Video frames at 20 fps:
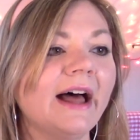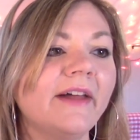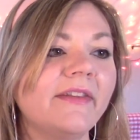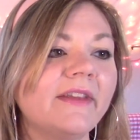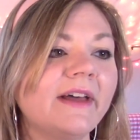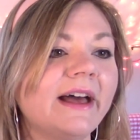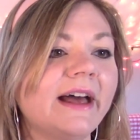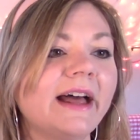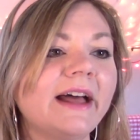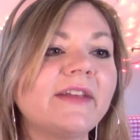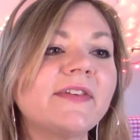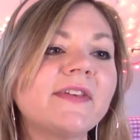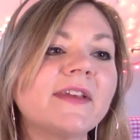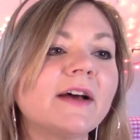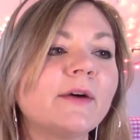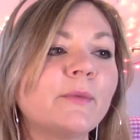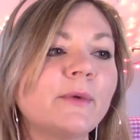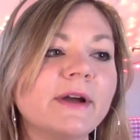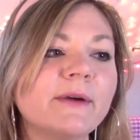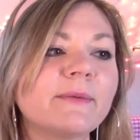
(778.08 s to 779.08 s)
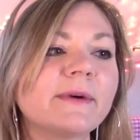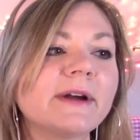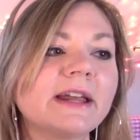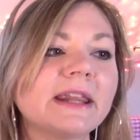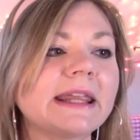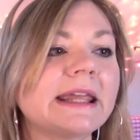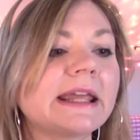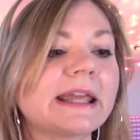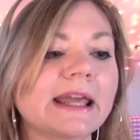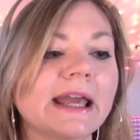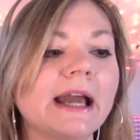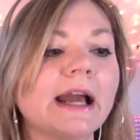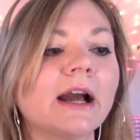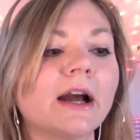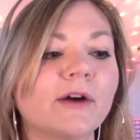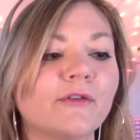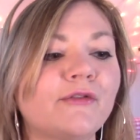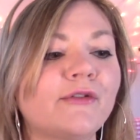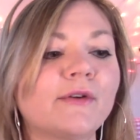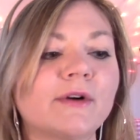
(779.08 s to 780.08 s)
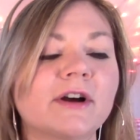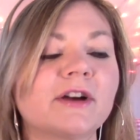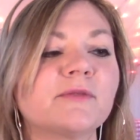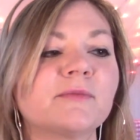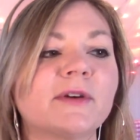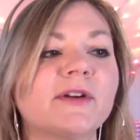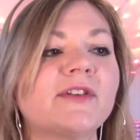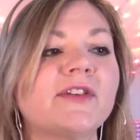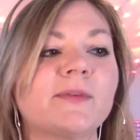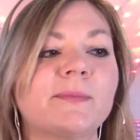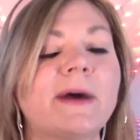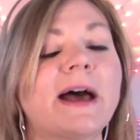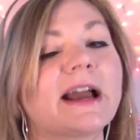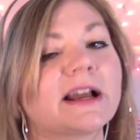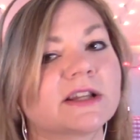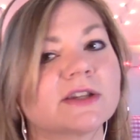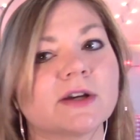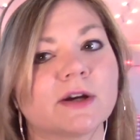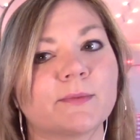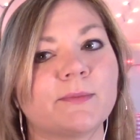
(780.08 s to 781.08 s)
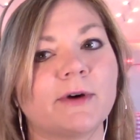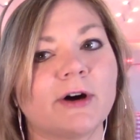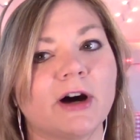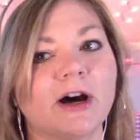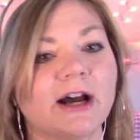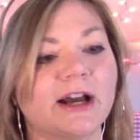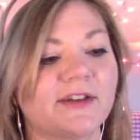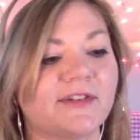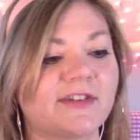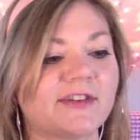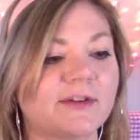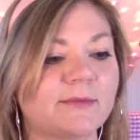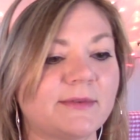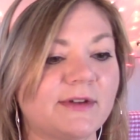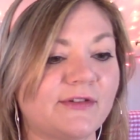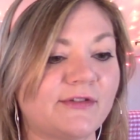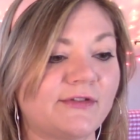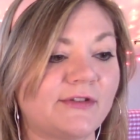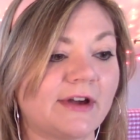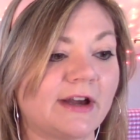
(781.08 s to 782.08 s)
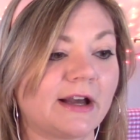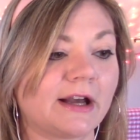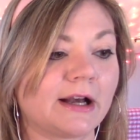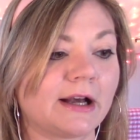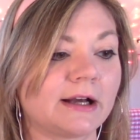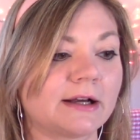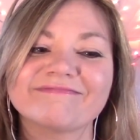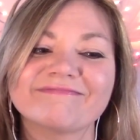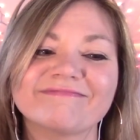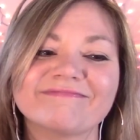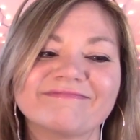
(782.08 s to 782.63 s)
That's that we really care for and respect our boss, to be fair.